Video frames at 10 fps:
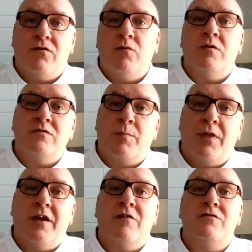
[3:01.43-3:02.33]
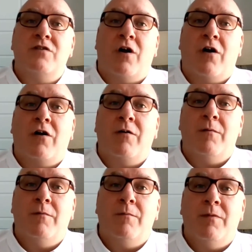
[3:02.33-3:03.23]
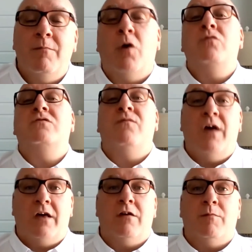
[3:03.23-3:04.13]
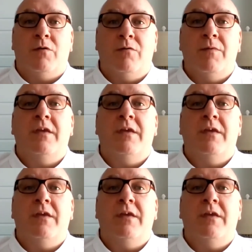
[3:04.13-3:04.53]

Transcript: see which players are most valuable